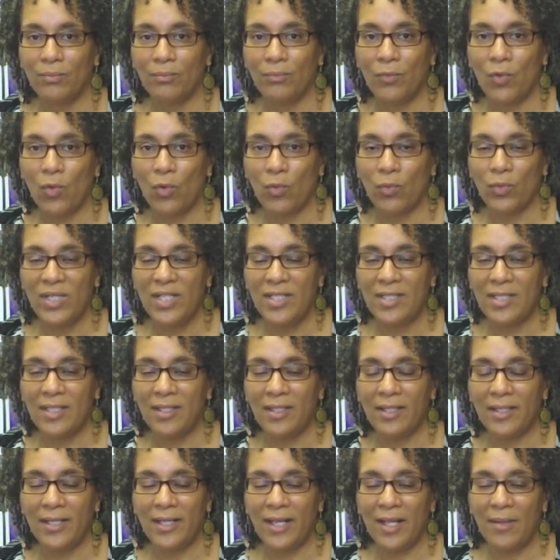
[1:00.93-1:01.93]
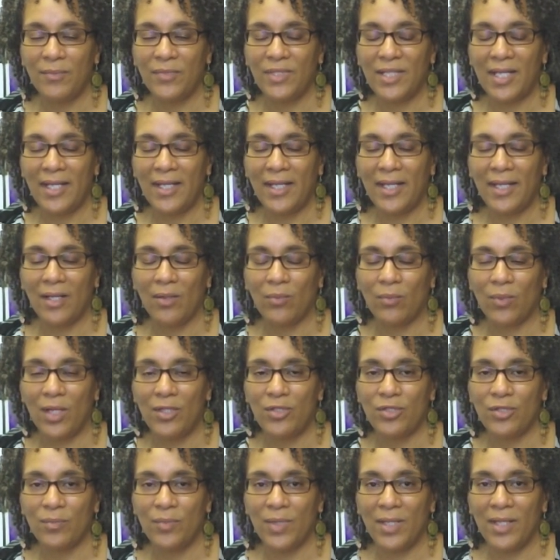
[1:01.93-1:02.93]
More recently, I'm taking a
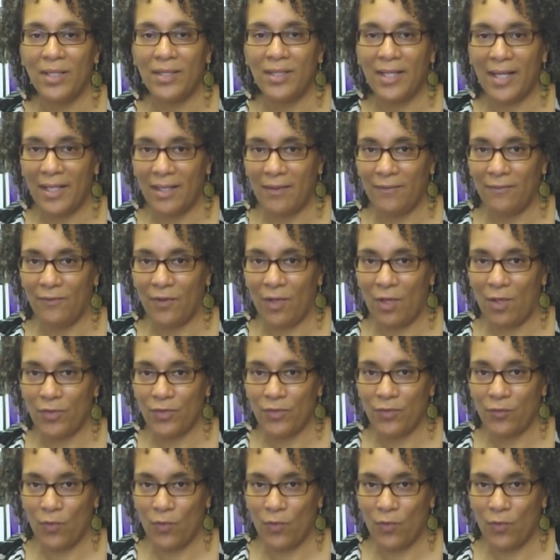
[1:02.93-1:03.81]
regimen that involves